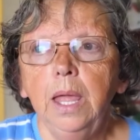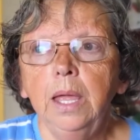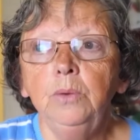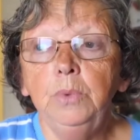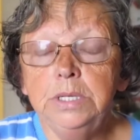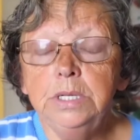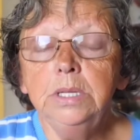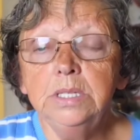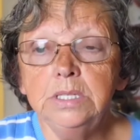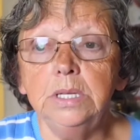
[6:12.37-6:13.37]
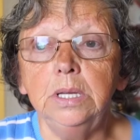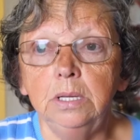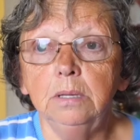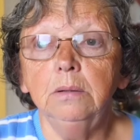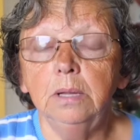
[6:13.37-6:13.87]
And we did
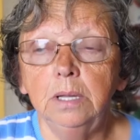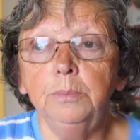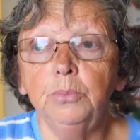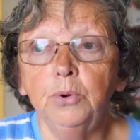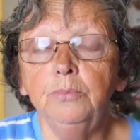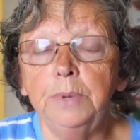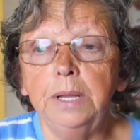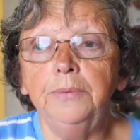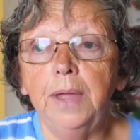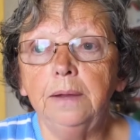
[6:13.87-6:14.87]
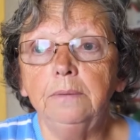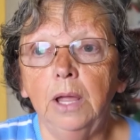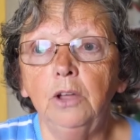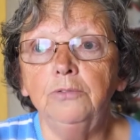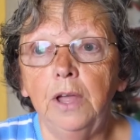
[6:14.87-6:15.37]
see an improvement in that
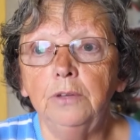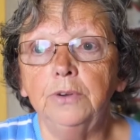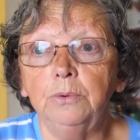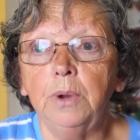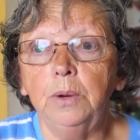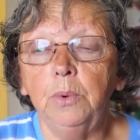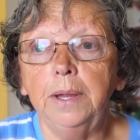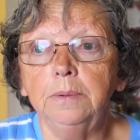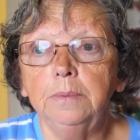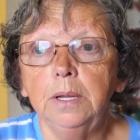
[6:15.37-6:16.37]
alfalfa right away.